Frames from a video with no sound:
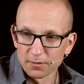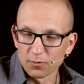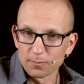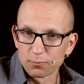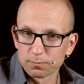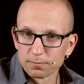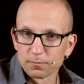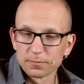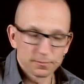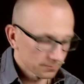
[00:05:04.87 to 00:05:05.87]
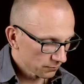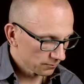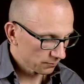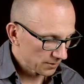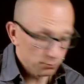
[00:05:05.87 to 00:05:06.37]
when
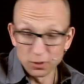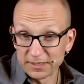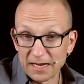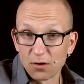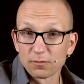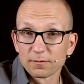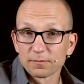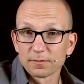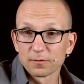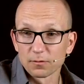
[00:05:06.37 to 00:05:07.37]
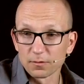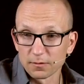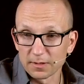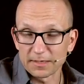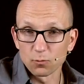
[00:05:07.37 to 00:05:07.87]
I'm pulling down.
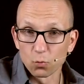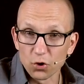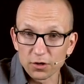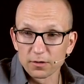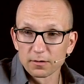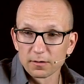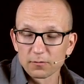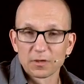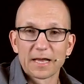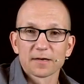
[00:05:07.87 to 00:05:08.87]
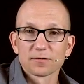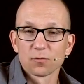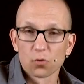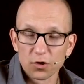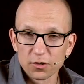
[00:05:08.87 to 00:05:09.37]
Like work, relax,
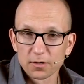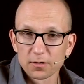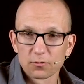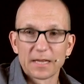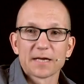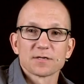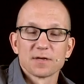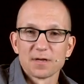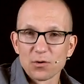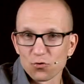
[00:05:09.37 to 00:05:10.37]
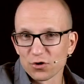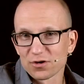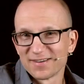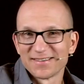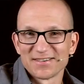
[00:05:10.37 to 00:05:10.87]

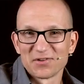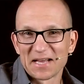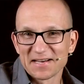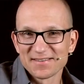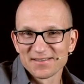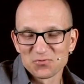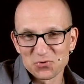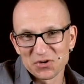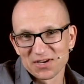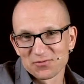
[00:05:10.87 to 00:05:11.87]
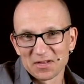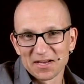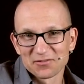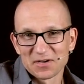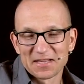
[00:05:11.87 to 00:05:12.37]
work, relax, work,
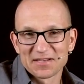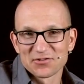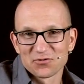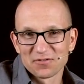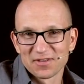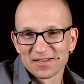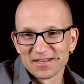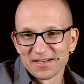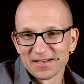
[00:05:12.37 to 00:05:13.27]
relax, right? That's sort of the